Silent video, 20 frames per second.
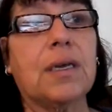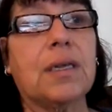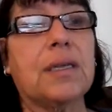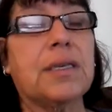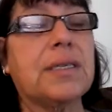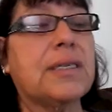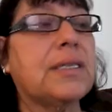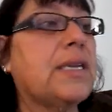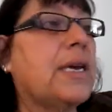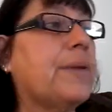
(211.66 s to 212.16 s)

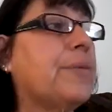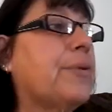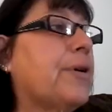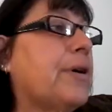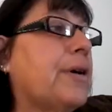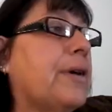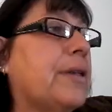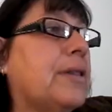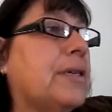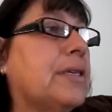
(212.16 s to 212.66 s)
This
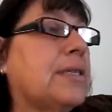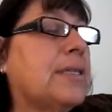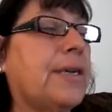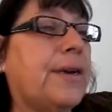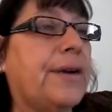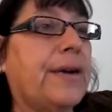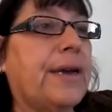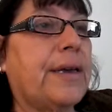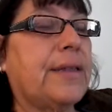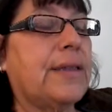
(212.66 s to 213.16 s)
neighborhood, this
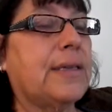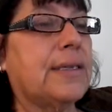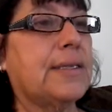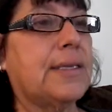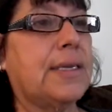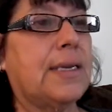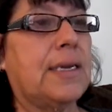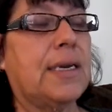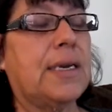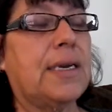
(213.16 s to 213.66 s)
area, this
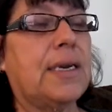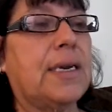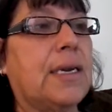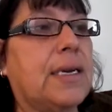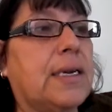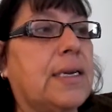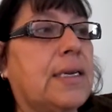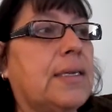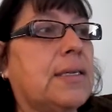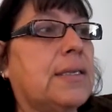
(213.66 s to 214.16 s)
city
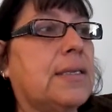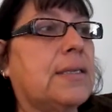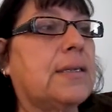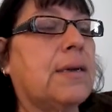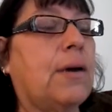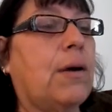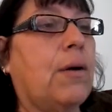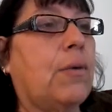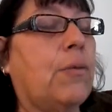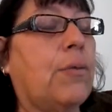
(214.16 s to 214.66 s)
is
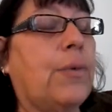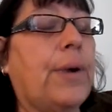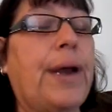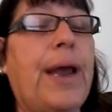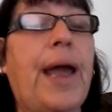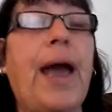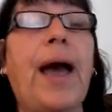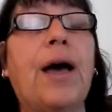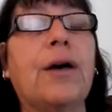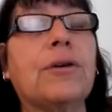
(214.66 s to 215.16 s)

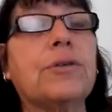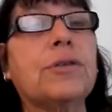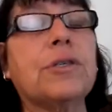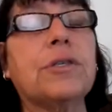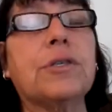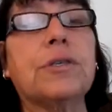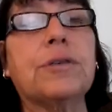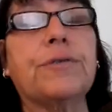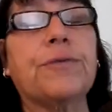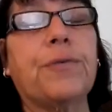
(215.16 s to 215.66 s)

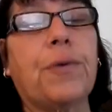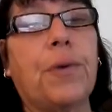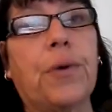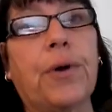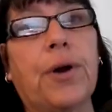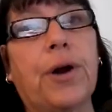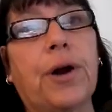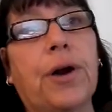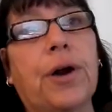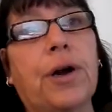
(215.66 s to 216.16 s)
renowned
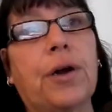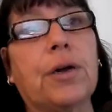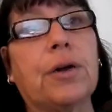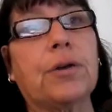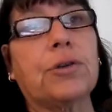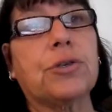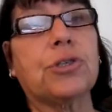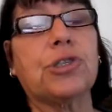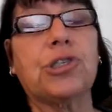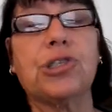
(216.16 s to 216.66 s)
for
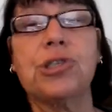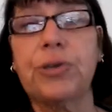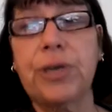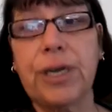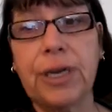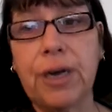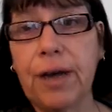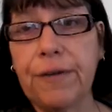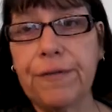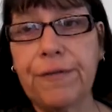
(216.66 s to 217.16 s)

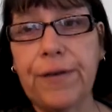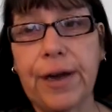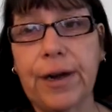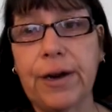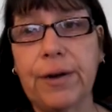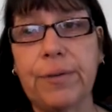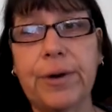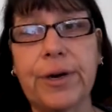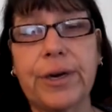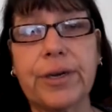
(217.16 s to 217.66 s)
shooting off
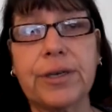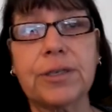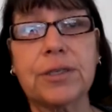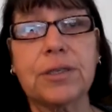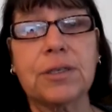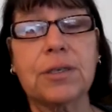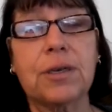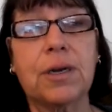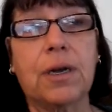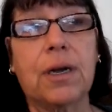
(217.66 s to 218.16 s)

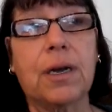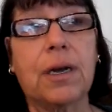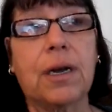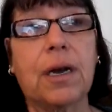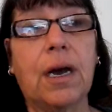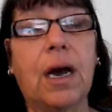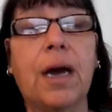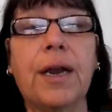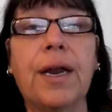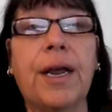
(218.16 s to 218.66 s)
fireworks
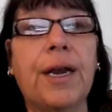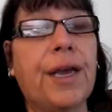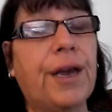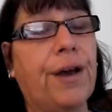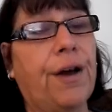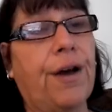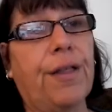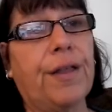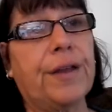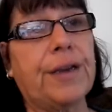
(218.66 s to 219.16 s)
on any
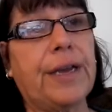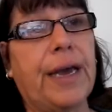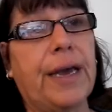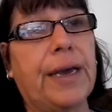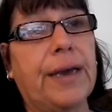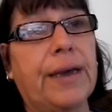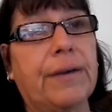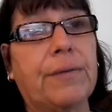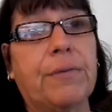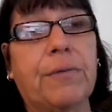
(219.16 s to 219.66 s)

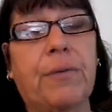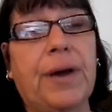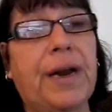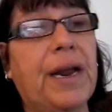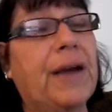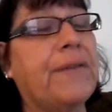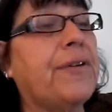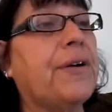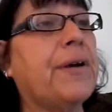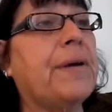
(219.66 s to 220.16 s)
holiday,
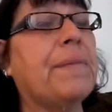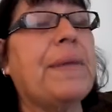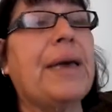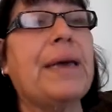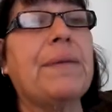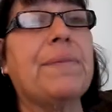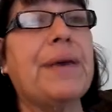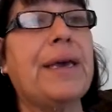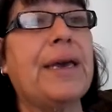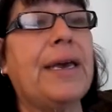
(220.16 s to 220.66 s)
whatever it
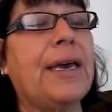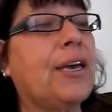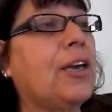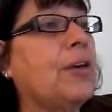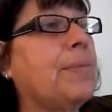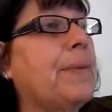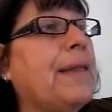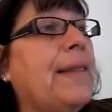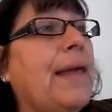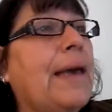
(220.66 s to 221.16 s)
may be. It
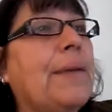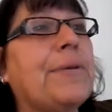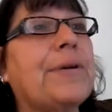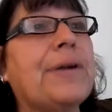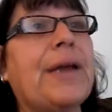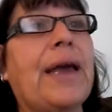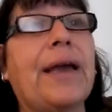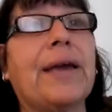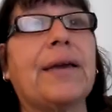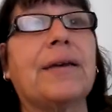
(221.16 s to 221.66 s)
could be Labor
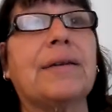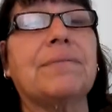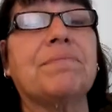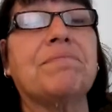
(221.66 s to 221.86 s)
Day.